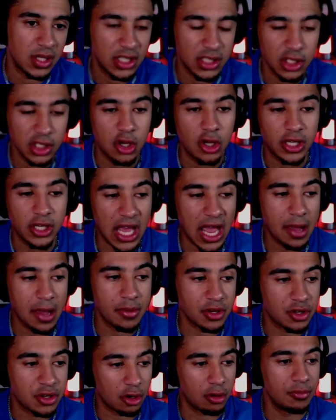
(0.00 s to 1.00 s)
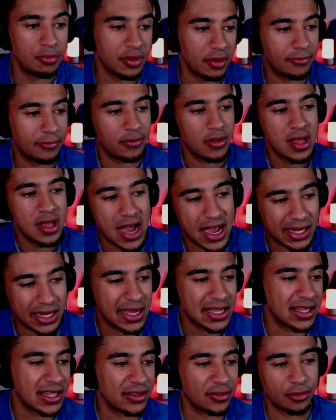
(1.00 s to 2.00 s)
Good game in terms of, I like
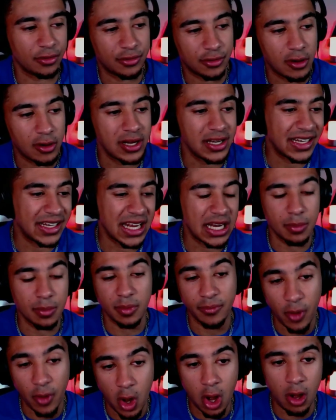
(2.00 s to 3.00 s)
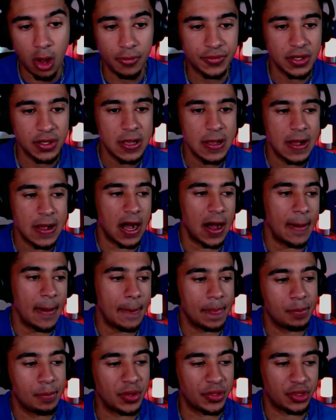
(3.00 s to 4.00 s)
that they're starting to get him involved.
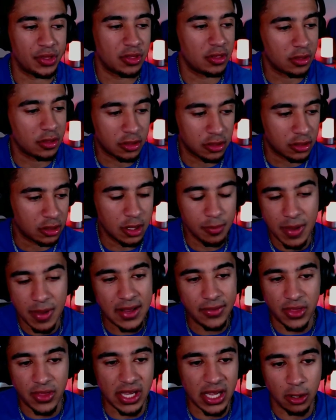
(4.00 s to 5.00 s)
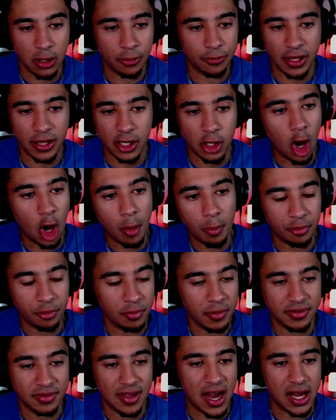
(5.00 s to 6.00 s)
But the main thing here is that Garbers missed
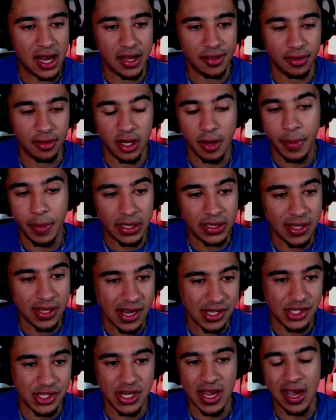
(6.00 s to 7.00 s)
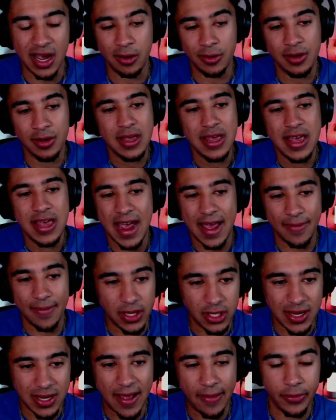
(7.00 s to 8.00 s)
Titus on a big touchdown, and then you
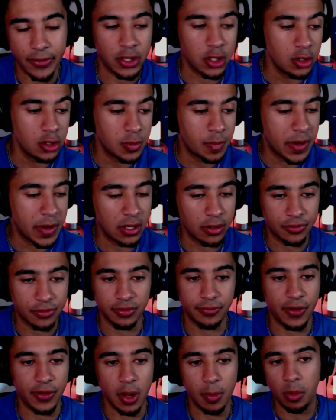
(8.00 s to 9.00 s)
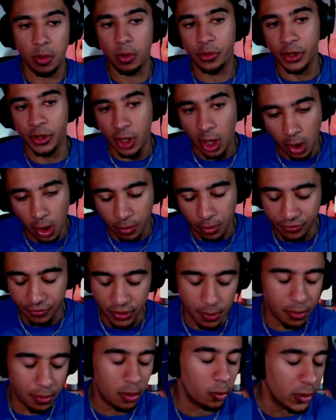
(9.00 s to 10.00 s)
have the huge Peterson fumble, the Garbers
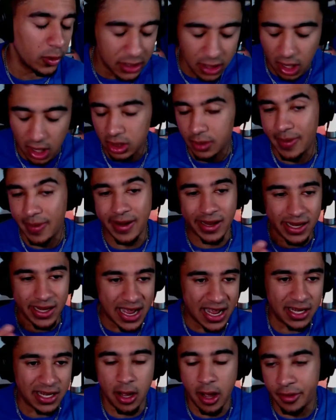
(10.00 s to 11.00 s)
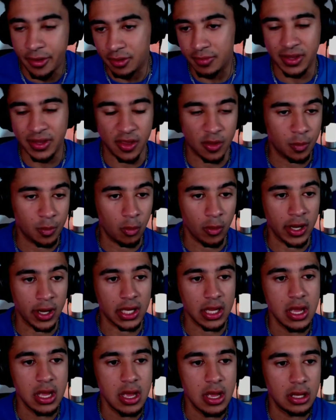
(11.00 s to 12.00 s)
fumble. We talked about it ad nauseum at this point.
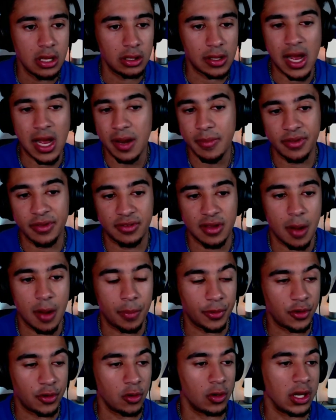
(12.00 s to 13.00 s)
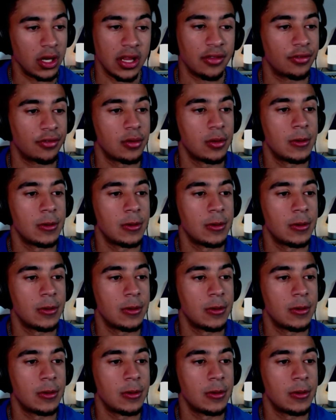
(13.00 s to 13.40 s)
A lot of missed opportunities.